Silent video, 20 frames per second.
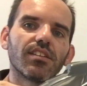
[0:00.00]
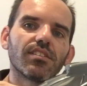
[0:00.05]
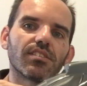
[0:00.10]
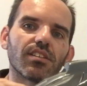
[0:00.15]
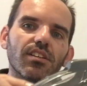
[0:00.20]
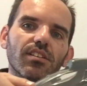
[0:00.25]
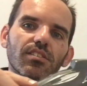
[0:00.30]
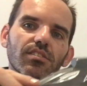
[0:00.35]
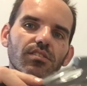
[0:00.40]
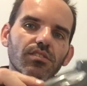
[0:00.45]

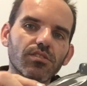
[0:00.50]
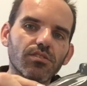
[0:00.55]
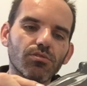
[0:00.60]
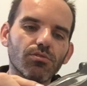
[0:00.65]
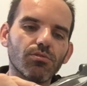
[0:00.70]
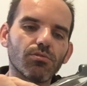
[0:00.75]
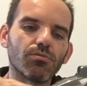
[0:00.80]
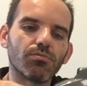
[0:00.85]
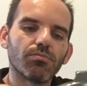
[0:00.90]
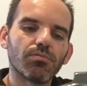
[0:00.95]
so it's just
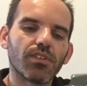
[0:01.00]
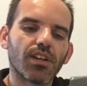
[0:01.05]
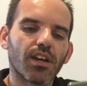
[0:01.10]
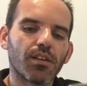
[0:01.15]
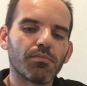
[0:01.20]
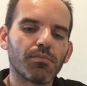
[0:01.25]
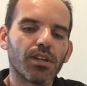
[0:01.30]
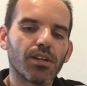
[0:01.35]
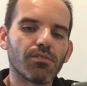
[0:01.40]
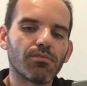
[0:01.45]
all
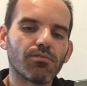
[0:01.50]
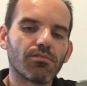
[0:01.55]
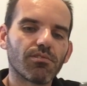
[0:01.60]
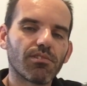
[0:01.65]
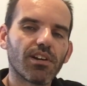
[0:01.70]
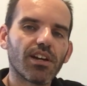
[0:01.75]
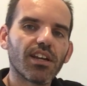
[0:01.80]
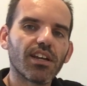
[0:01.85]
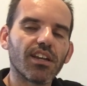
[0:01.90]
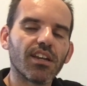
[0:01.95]
gunmetal
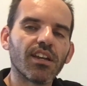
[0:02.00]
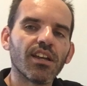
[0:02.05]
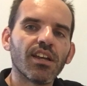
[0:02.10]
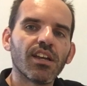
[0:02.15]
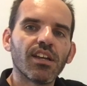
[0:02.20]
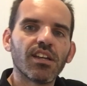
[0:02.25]
grey.